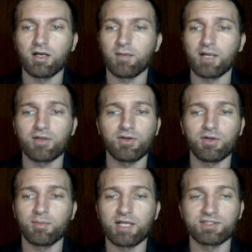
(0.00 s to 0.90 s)
I
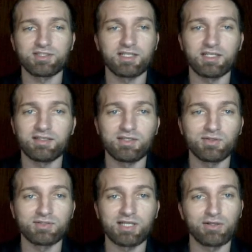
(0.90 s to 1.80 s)
couldn't imagine getting
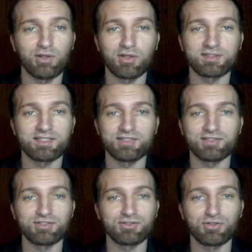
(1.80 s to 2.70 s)
deals out in Los
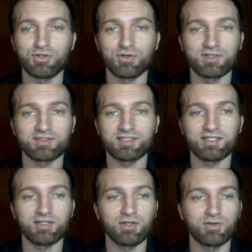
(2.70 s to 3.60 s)
Angeles or New York
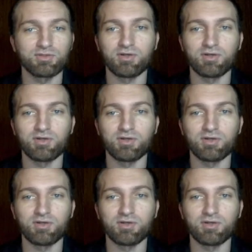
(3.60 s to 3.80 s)
City.